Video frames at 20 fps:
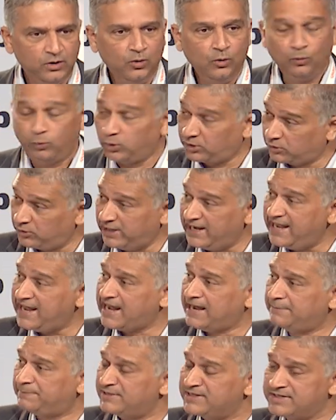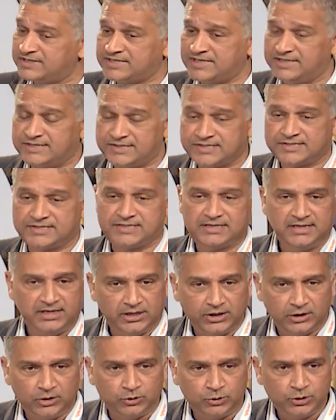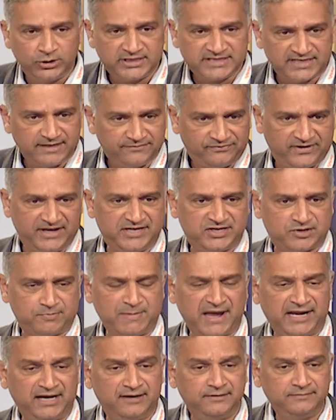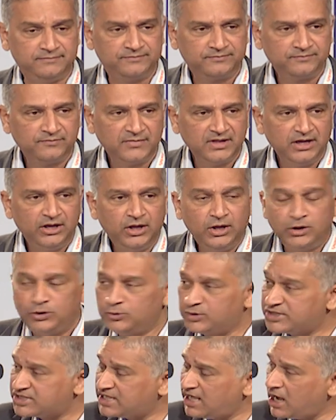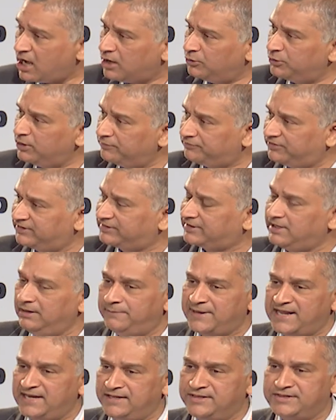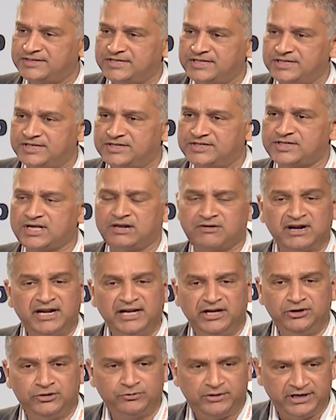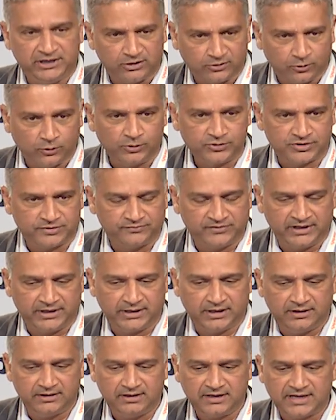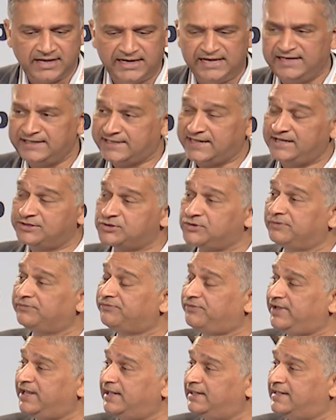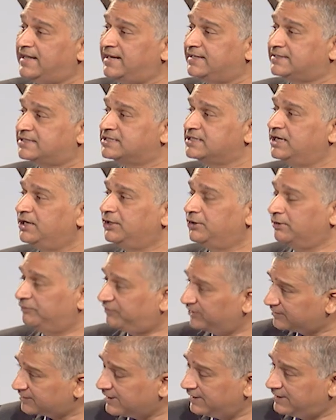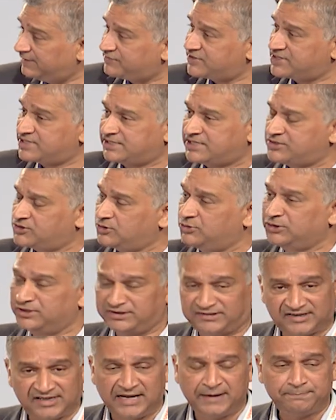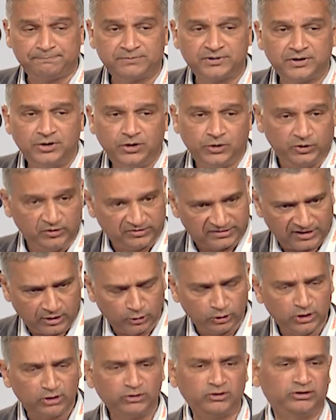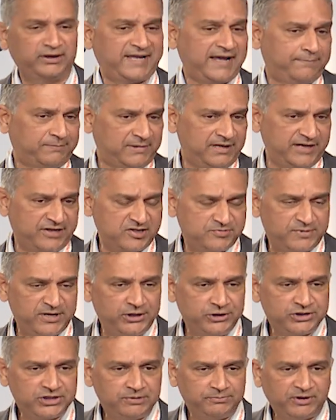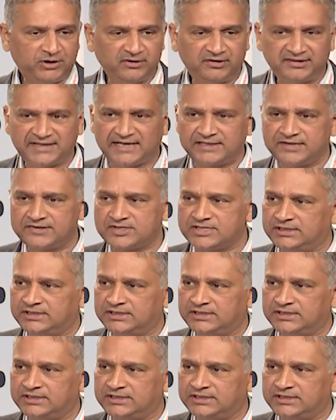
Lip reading: What really happens is you do it in a phased manner. You see how your fiscal balances are running during the course of the year. And in case you feel that your fiscal deficit is going to slip, you slow down on capital expenditure because that is the